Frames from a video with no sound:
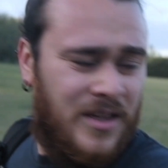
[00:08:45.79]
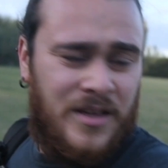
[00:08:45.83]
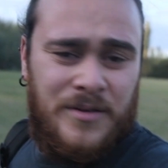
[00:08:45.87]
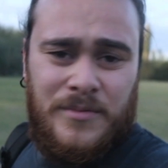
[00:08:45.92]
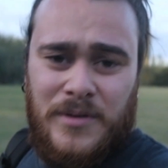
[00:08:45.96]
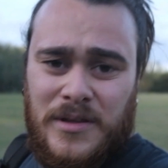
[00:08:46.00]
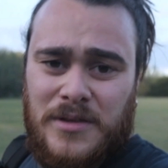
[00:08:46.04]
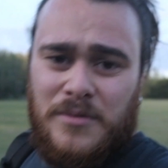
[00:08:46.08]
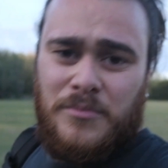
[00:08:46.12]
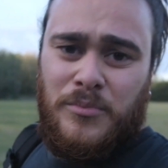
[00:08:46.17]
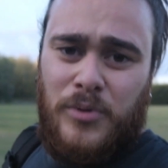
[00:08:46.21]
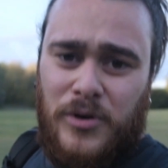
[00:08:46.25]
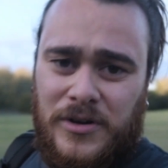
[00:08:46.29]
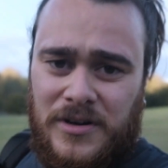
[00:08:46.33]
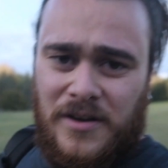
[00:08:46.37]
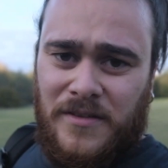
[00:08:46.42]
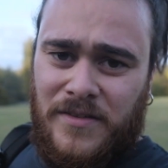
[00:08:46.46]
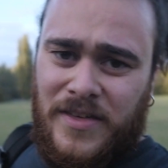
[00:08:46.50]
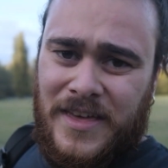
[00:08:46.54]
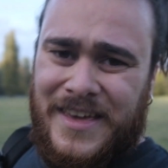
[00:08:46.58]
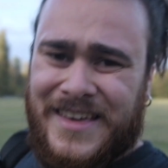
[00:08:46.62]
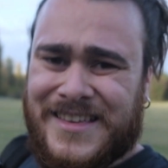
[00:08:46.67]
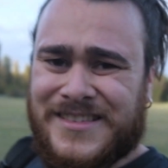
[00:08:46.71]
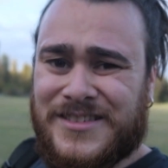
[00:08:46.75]
But the important
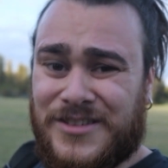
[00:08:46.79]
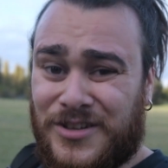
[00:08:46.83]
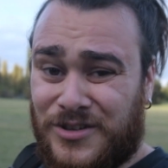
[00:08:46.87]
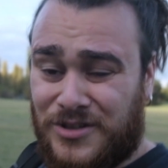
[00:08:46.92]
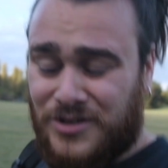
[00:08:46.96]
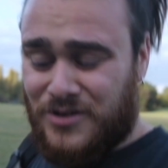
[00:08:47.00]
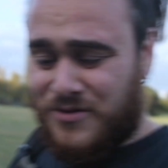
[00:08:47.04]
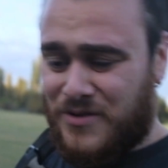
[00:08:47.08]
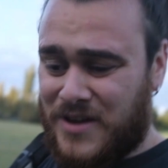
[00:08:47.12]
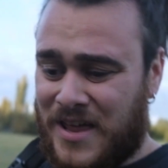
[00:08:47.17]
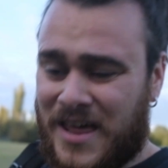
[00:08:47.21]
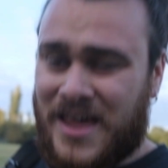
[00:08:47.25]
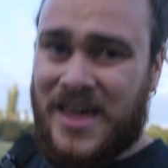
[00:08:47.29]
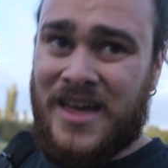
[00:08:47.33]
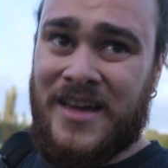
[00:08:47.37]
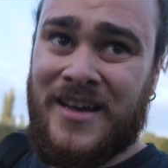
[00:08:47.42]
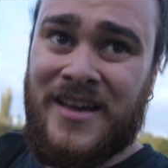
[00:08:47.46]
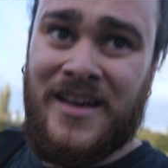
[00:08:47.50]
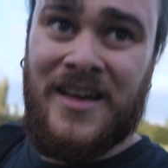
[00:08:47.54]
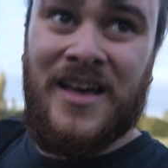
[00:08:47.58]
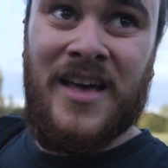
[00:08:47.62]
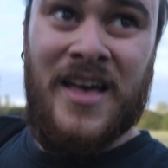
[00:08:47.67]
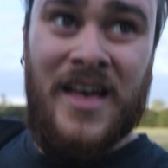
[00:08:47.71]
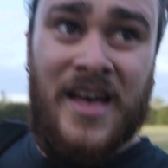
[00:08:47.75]
thing is to do it
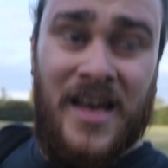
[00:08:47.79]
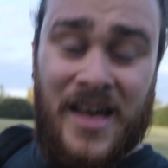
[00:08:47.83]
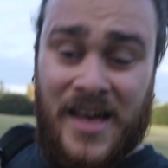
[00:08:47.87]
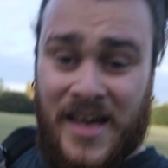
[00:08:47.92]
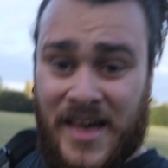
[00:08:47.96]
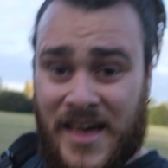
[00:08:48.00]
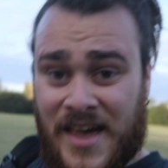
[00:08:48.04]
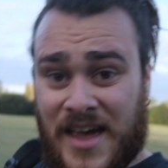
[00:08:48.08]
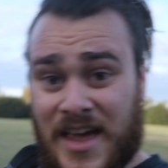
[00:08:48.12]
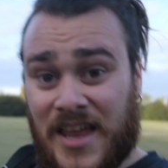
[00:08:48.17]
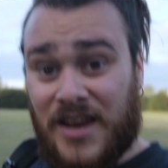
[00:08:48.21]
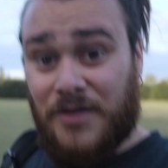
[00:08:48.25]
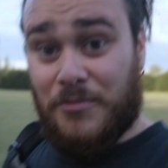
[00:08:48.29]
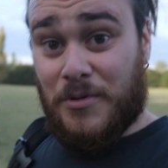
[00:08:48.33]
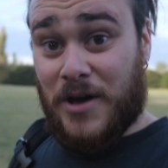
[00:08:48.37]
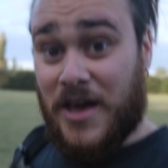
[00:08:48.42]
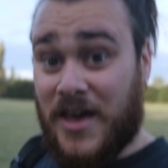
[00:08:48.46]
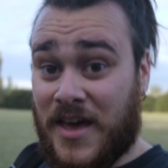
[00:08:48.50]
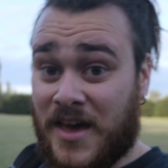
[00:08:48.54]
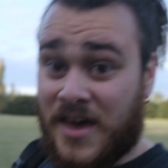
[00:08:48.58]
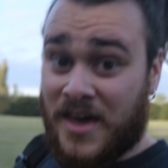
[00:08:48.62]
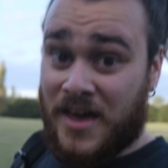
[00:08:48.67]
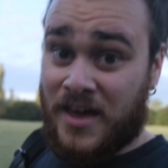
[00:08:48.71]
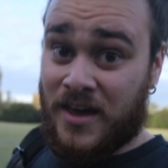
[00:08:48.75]
anyway,
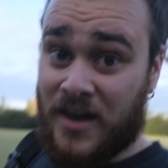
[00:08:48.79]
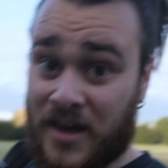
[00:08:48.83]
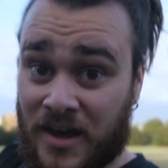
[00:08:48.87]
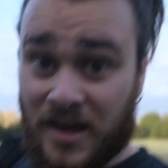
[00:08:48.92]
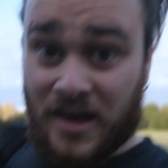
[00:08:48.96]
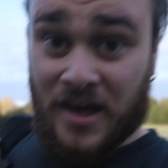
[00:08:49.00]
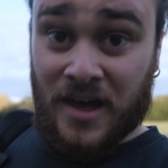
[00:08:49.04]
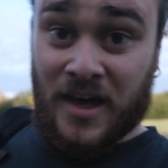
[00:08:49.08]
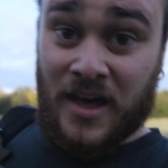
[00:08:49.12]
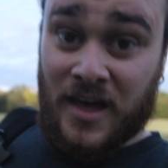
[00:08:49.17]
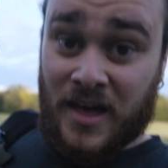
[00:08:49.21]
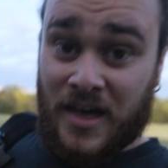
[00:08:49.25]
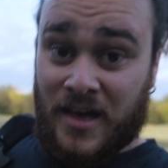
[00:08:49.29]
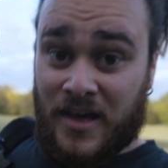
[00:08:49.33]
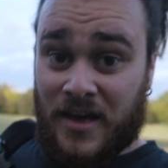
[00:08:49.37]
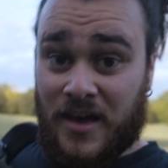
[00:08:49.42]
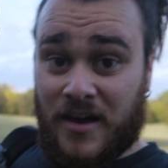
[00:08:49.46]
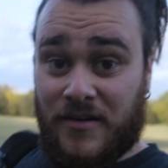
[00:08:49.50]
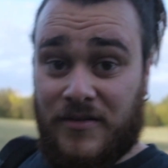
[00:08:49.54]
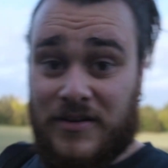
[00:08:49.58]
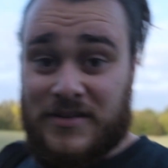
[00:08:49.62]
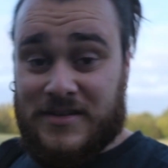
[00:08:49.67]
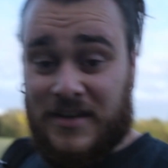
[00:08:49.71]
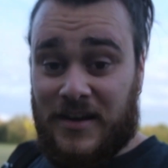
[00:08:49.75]

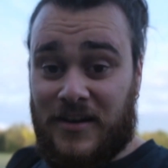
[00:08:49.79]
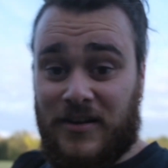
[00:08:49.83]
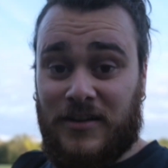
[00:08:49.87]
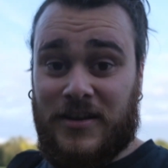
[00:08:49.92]
every single